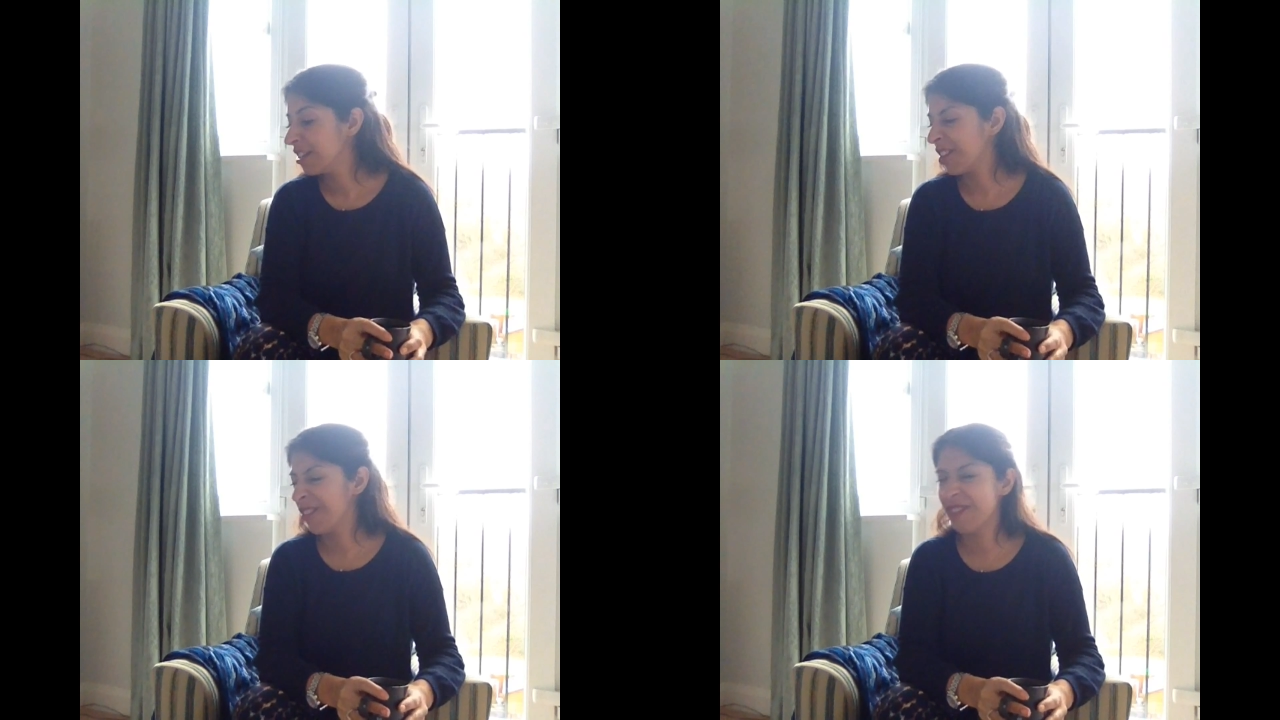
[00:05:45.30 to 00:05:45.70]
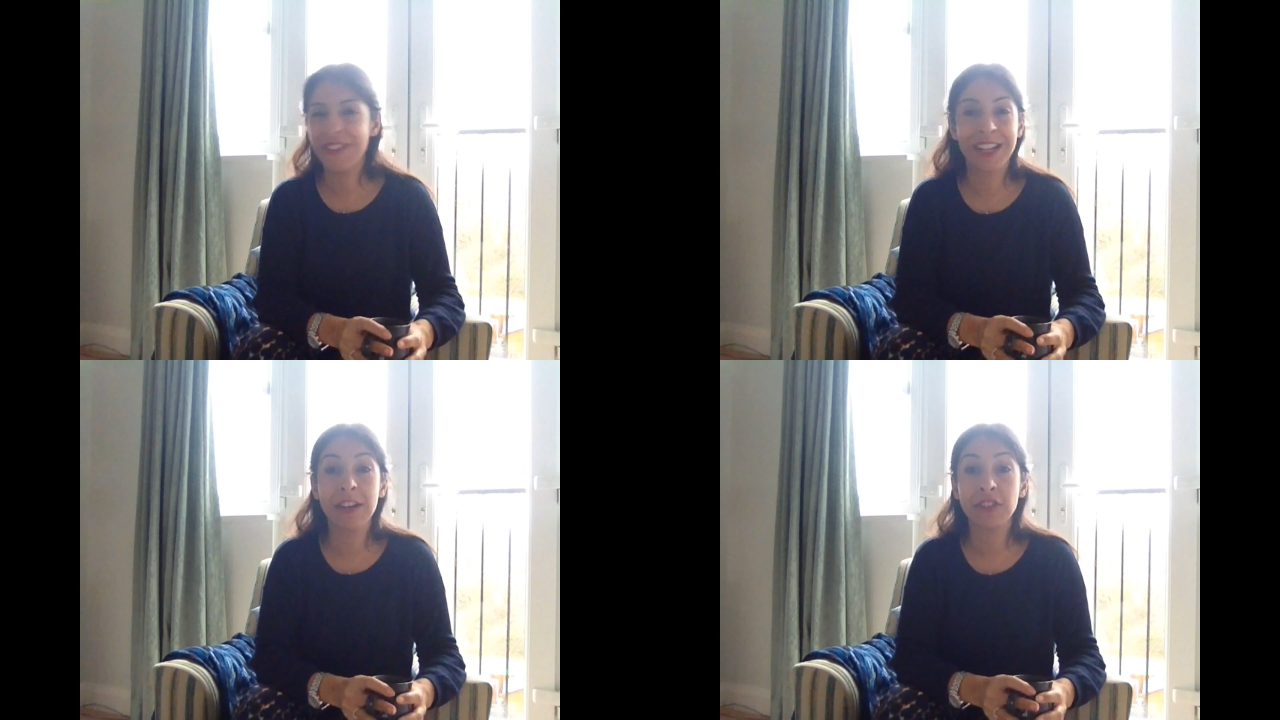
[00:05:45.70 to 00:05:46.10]
So in
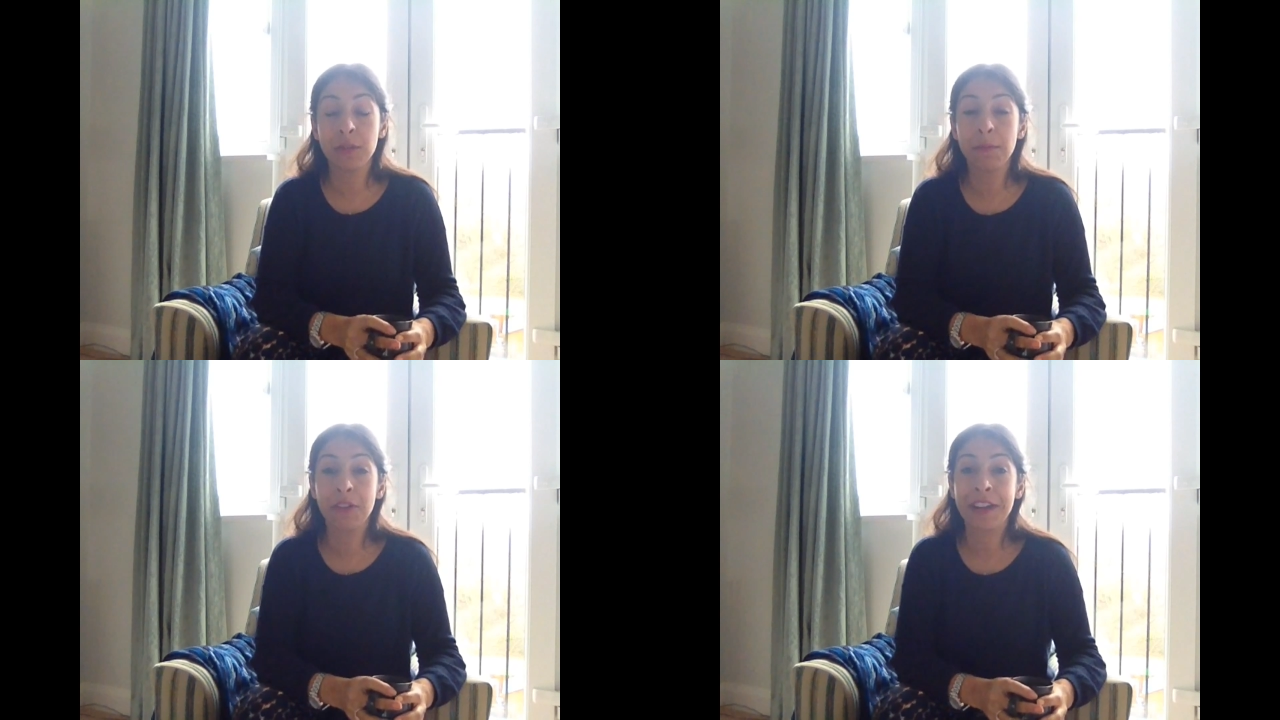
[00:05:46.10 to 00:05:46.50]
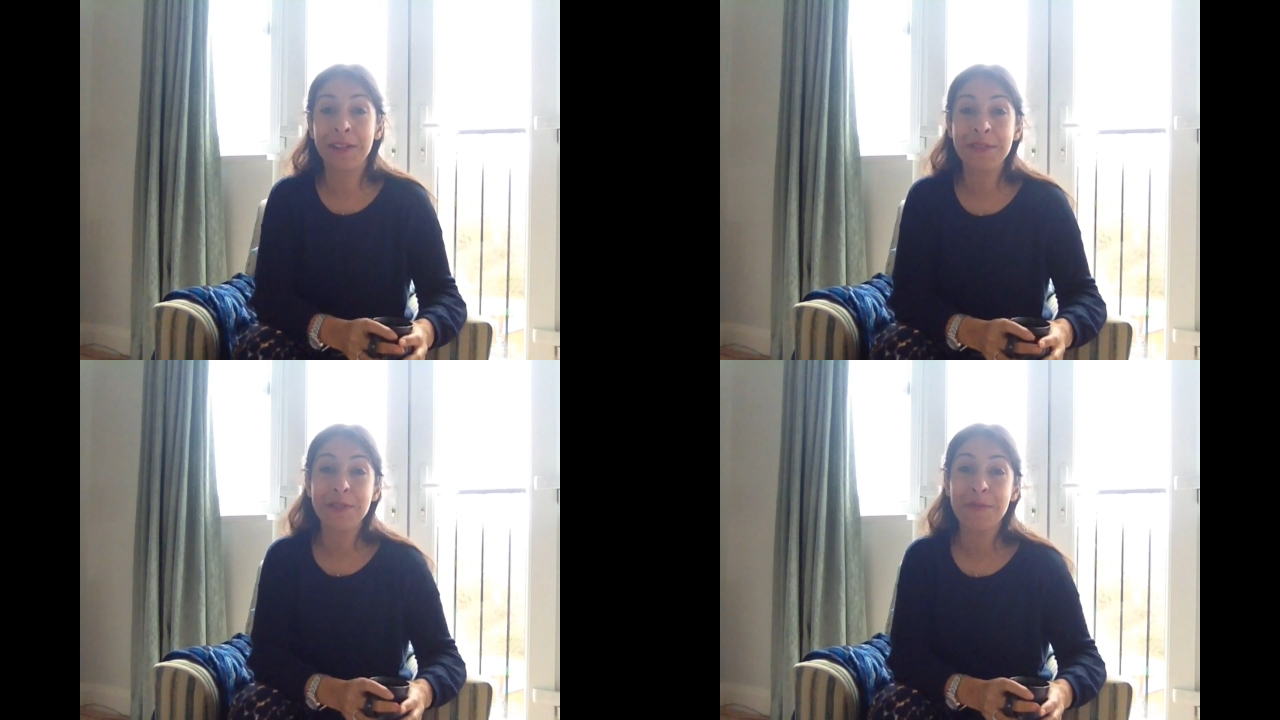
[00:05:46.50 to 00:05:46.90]
fact I should put
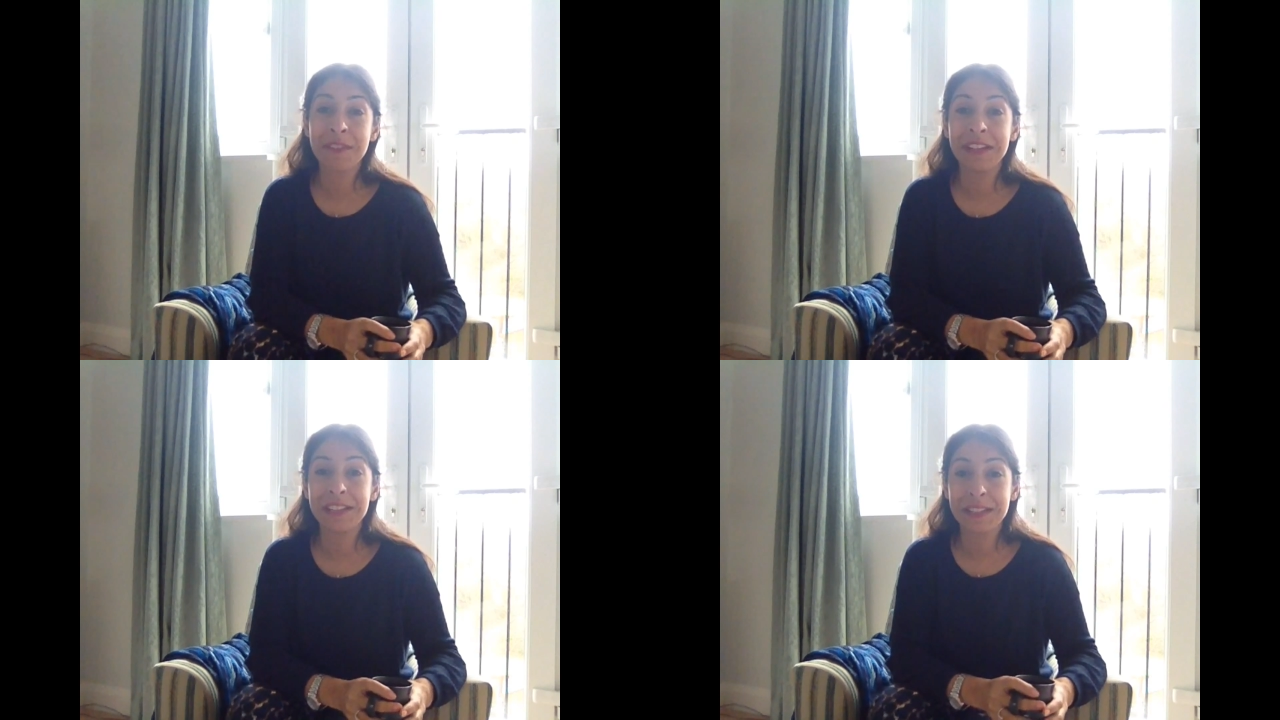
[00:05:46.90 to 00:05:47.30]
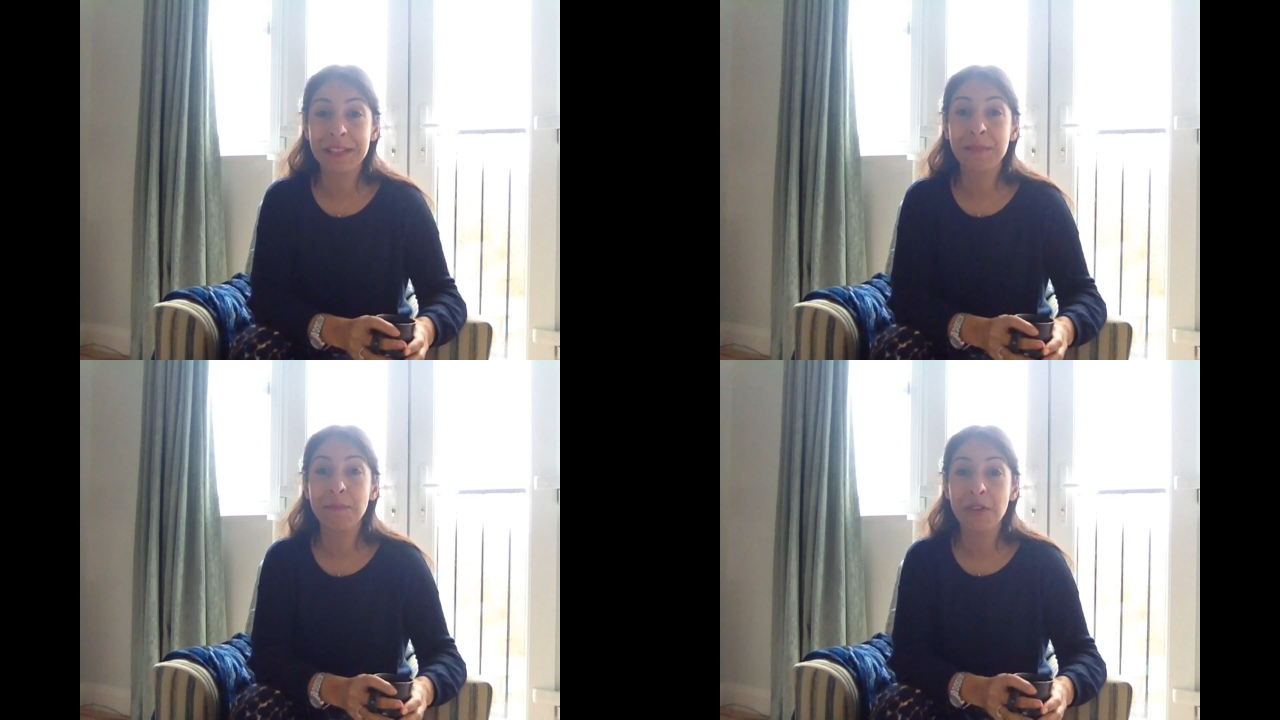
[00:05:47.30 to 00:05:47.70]
that on the top of the list
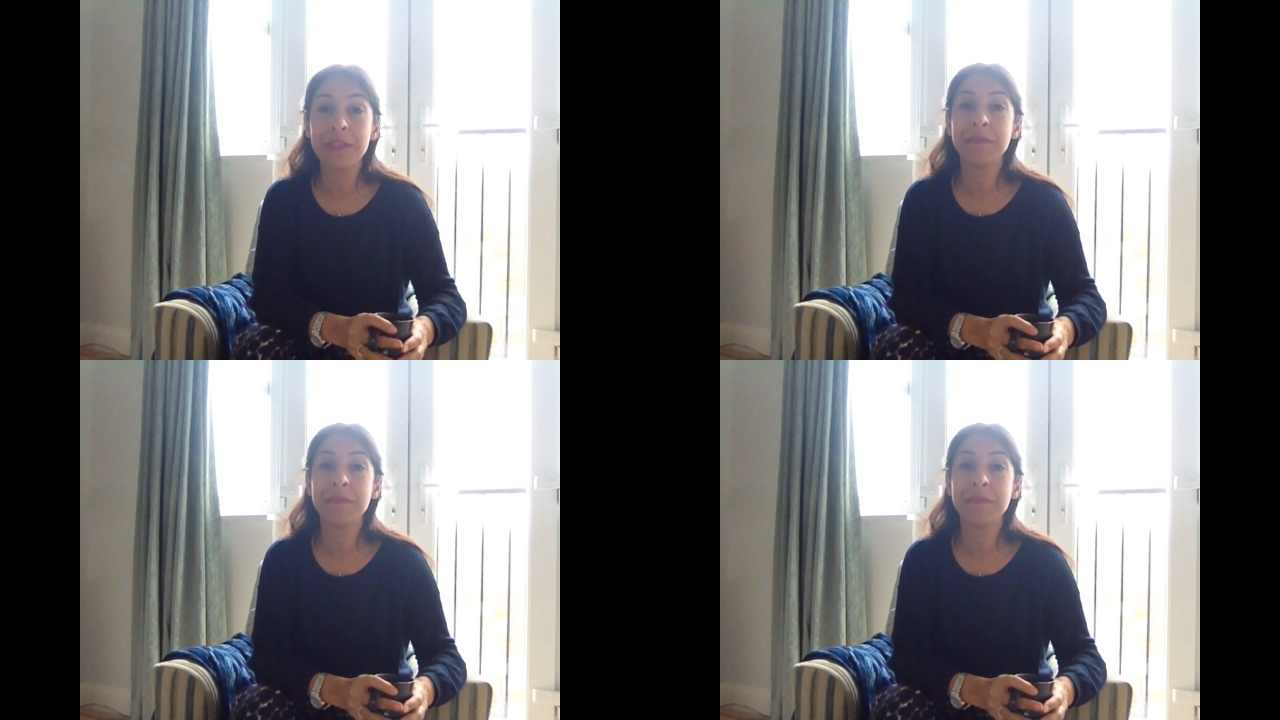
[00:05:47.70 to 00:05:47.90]
as the most